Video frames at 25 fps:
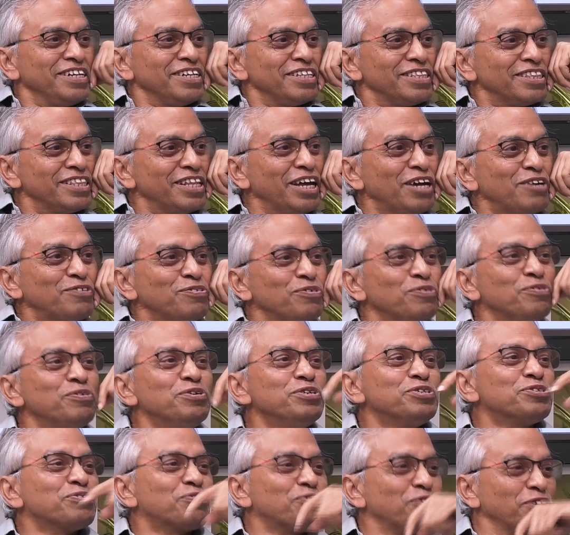that who
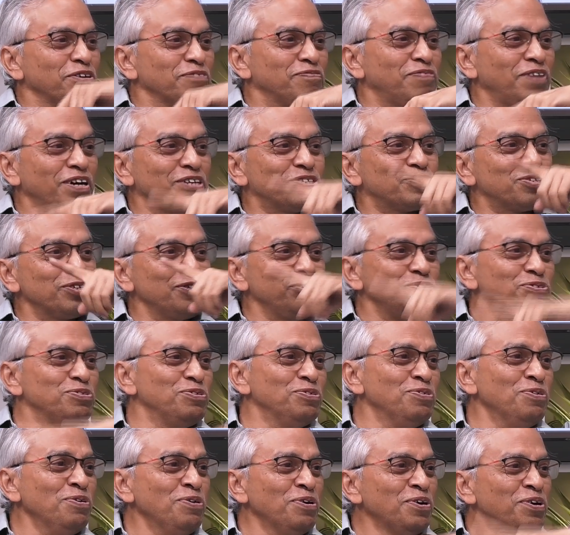is growing faster,
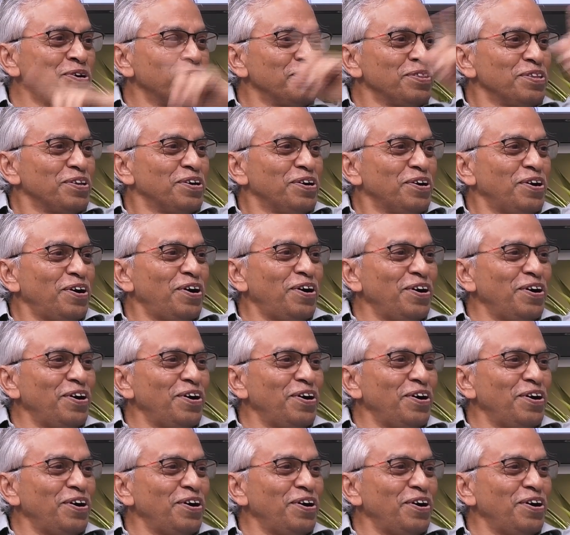you or